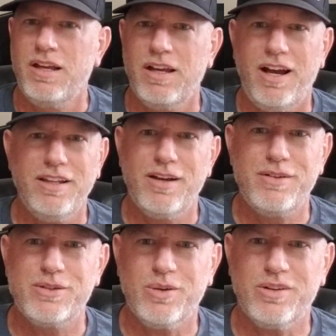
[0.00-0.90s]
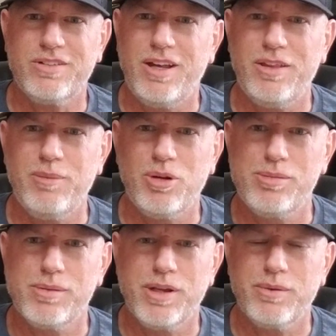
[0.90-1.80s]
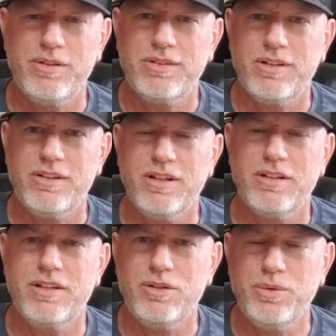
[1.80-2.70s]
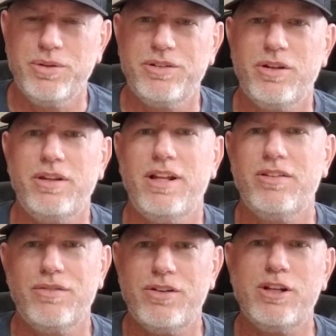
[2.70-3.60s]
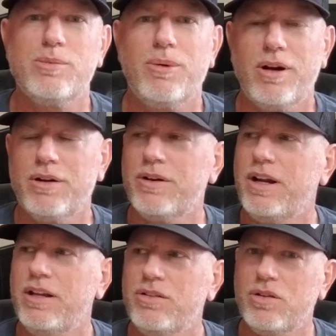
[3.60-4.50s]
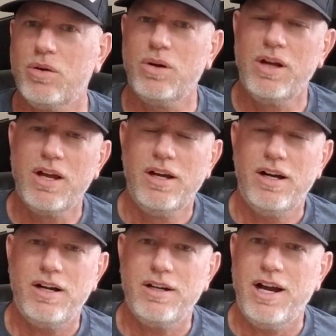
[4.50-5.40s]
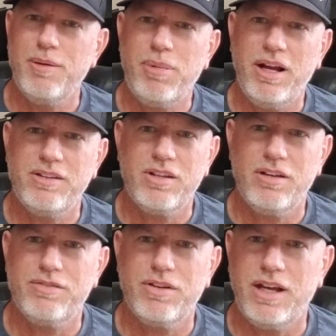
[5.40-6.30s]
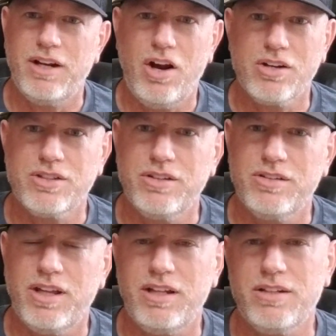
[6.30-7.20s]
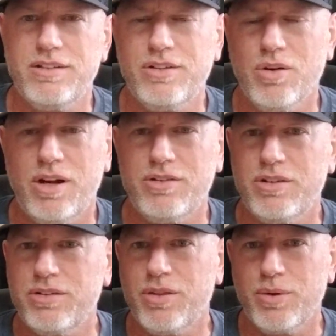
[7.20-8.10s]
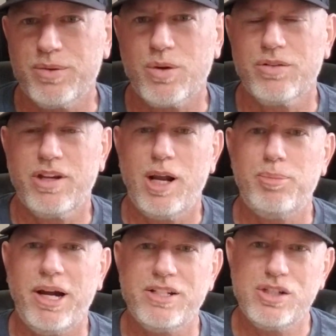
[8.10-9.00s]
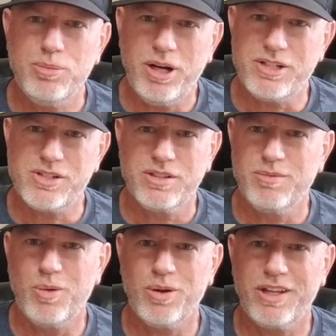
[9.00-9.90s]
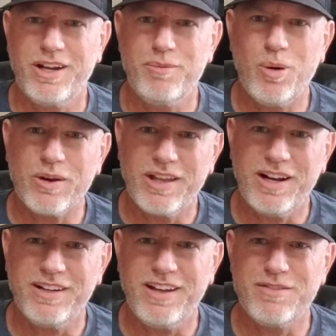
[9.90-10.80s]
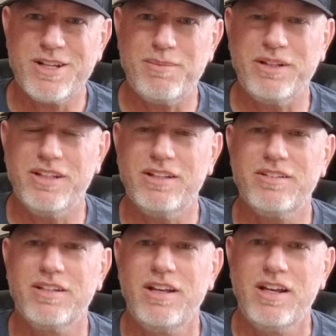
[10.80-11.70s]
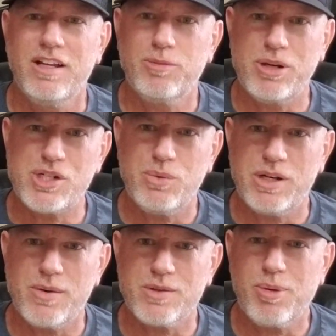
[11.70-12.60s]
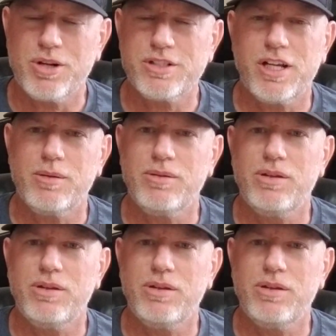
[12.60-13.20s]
I love to source. I think most people that do reselling, that's the funnest part, right? And so I buy stuff at auctions and garage sales and thrift stores, and I buy too much, more than I have time to list, especially when I was part-time.